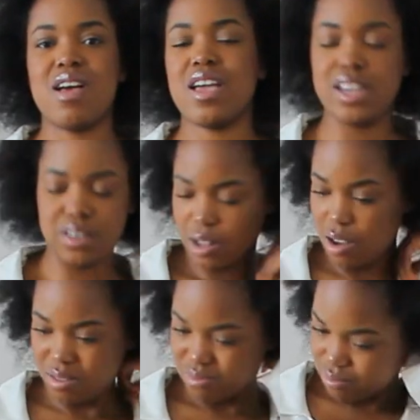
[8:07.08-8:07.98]
I
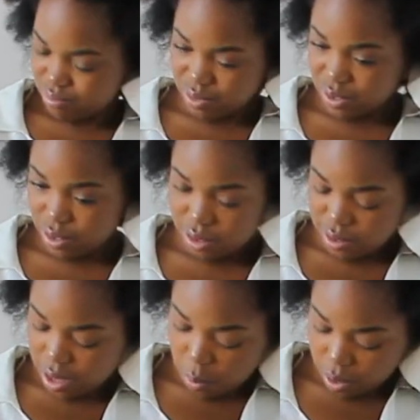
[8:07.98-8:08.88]
can't even
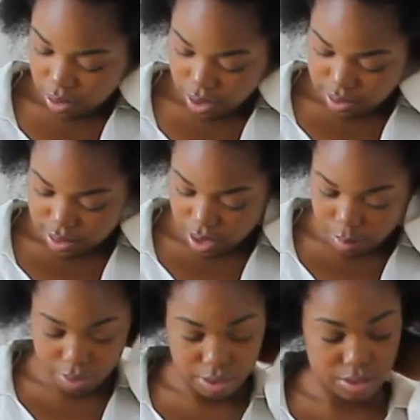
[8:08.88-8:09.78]
say one nice thing
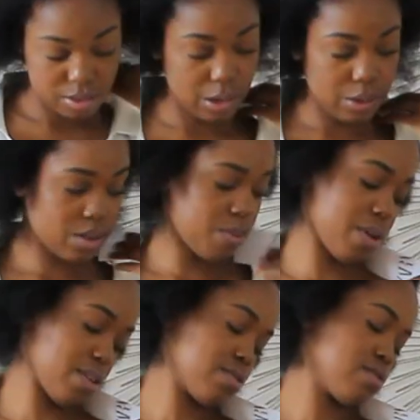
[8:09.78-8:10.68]
about this. It looks a
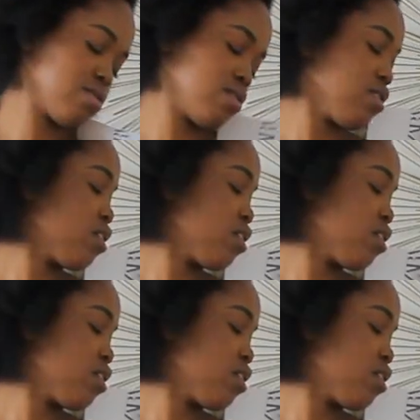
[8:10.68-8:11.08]
mess.